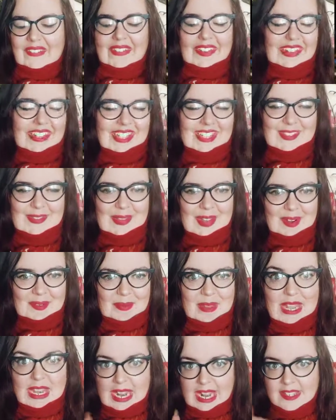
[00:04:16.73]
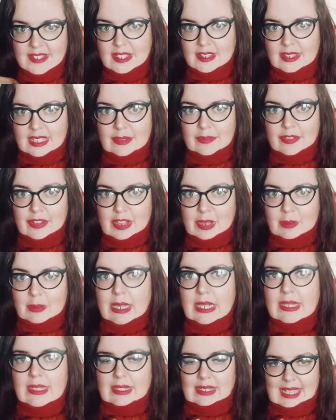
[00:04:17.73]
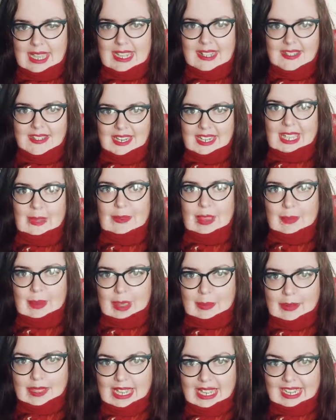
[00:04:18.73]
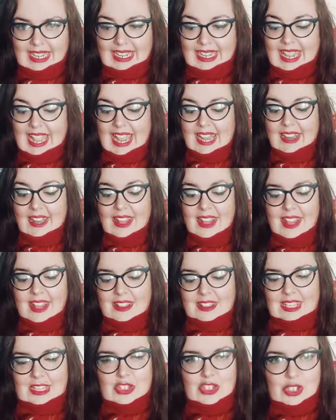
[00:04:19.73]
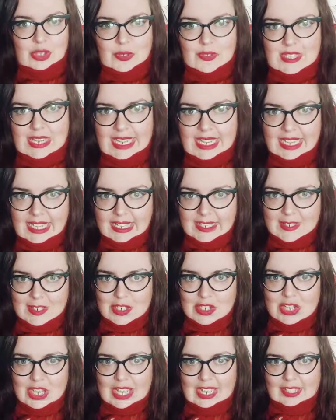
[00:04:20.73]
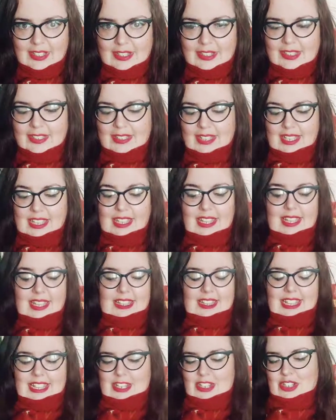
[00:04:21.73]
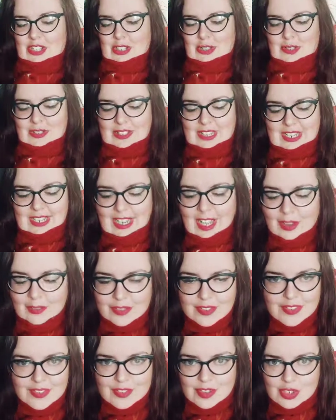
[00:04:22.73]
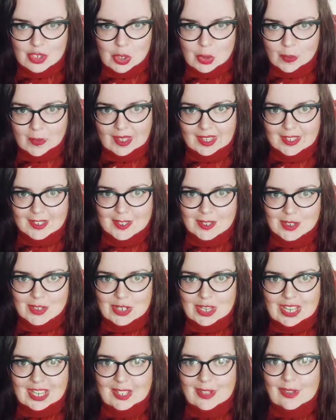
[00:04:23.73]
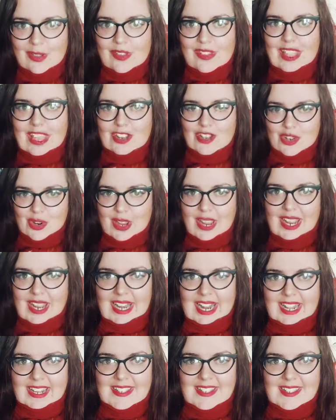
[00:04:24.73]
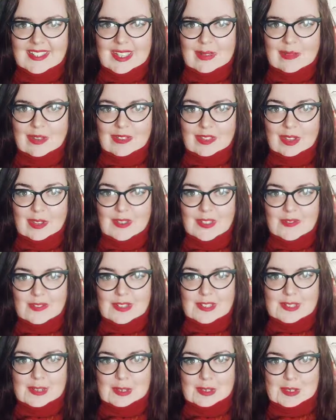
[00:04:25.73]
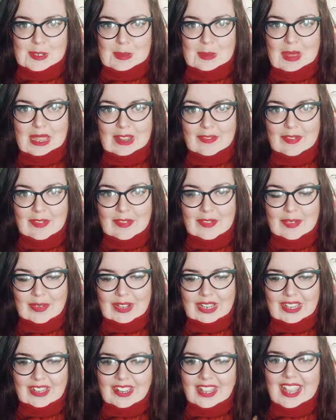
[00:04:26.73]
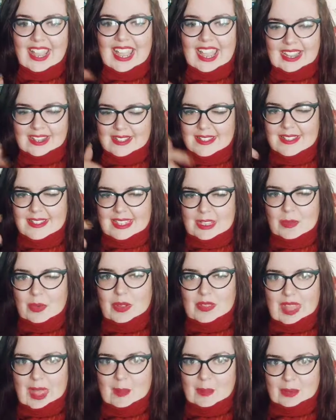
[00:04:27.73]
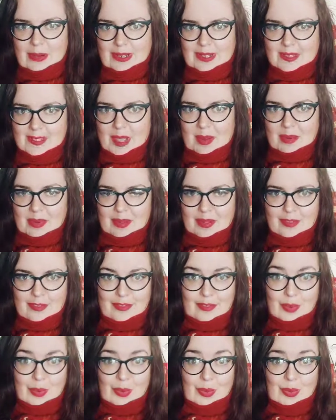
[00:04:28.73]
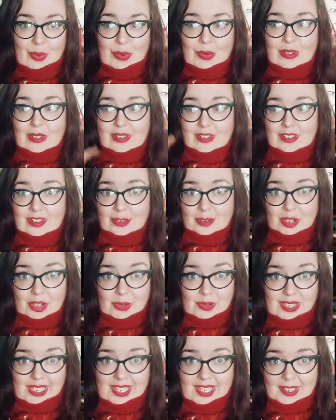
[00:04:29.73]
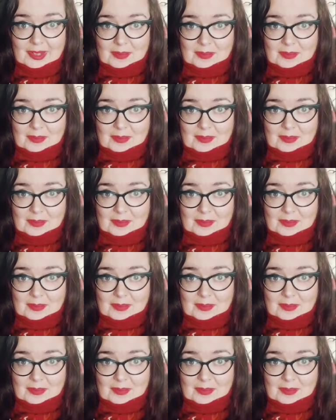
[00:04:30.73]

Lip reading: That's fun. And as a theme for the month, yeah, it's going to keep coming up again and again. Things you used to eat as a child, things you used to love doing as a child. Try and access some of those if it's not too painful for you, and see what that brings up for your new year.